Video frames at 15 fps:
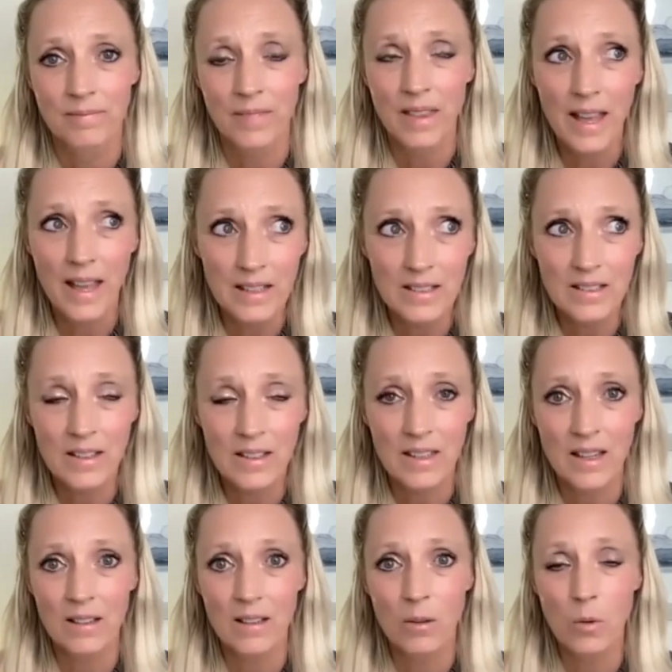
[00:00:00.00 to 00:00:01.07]
that is the
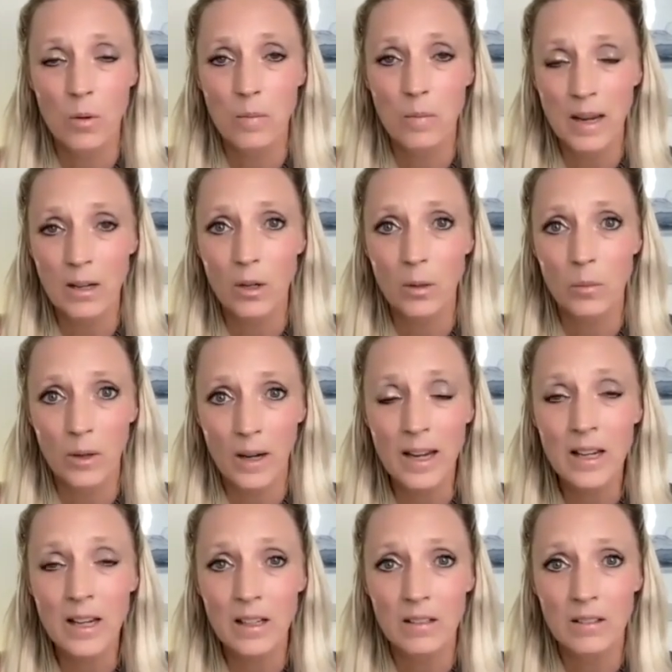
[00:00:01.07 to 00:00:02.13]
thing that will make or
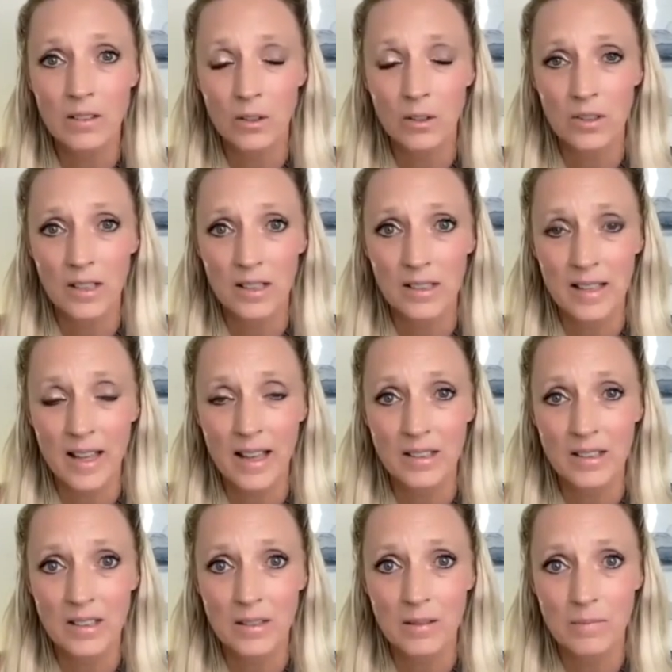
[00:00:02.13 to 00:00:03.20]
break your
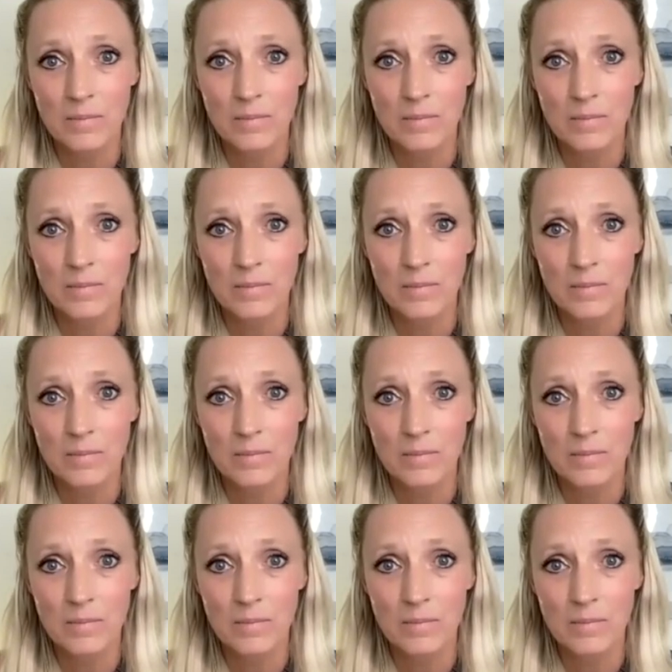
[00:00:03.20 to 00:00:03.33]
success